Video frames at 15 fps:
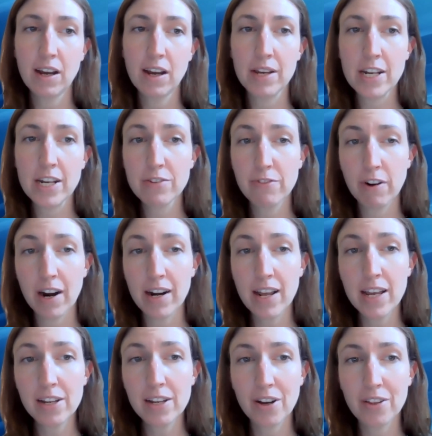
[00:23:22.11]
out each
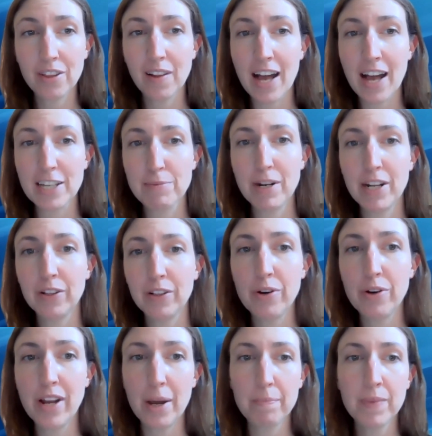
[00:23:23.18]
Friday called the Last Minute
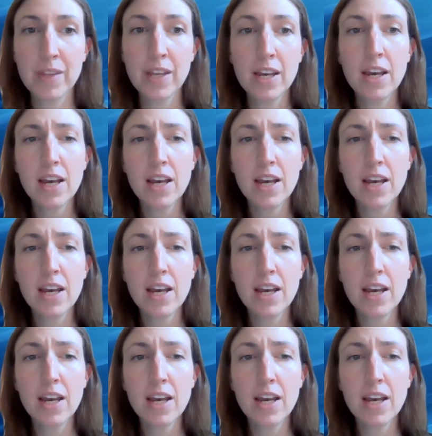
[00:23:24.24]
Lowdown.